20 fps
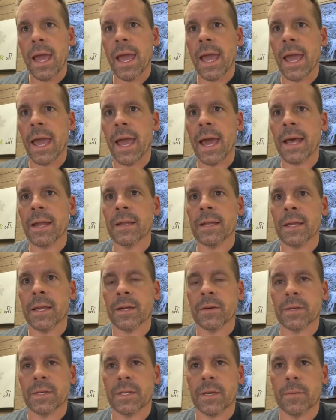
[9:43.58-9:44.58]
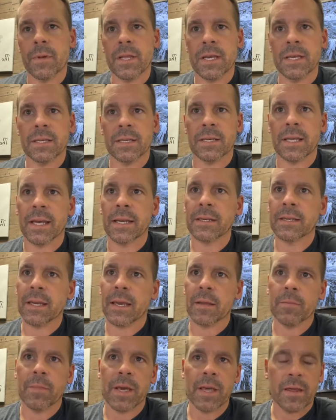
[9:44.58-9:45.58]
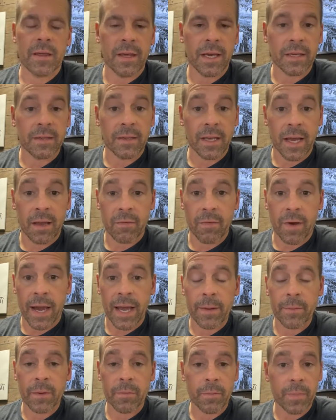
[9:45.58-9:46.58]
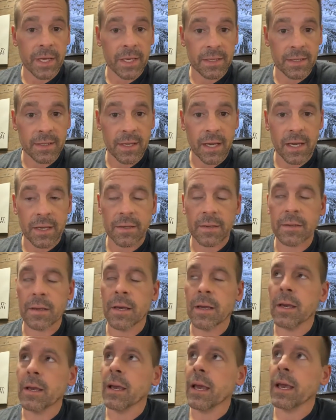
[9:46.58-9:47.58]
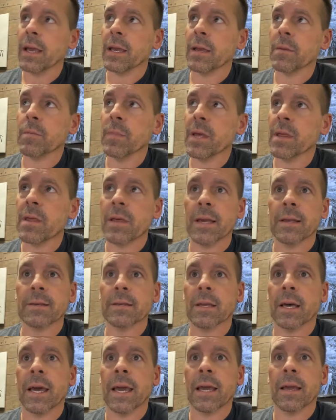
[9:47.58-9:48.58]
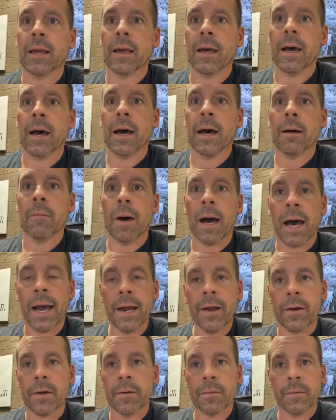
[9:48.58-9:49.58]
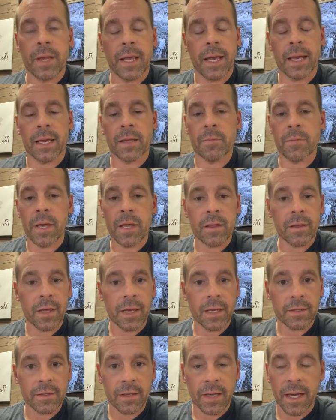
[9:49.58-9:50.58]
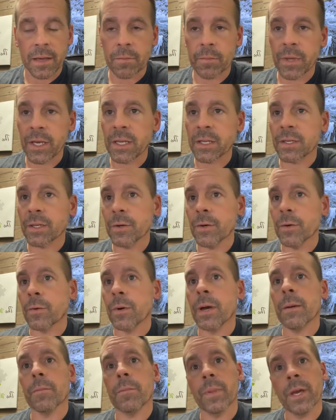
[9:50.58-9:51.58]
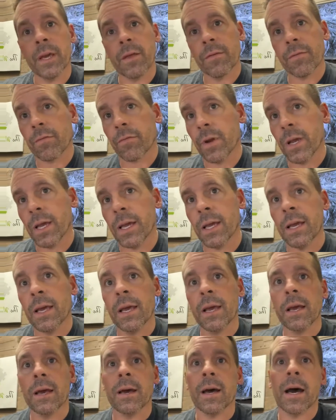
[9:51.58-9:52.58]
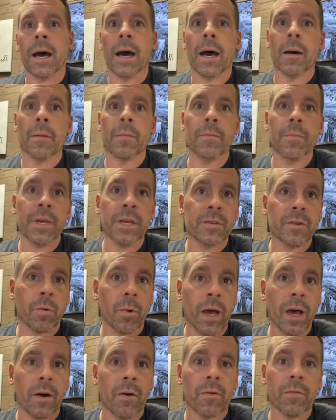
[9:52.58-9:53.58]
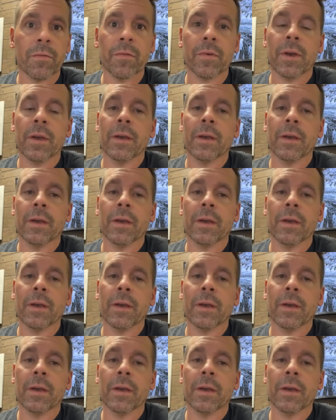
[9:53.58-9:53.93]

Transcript: And some of these things can be things like vitamin B6. It can be things like iron. It can be things like B2, B3, B12.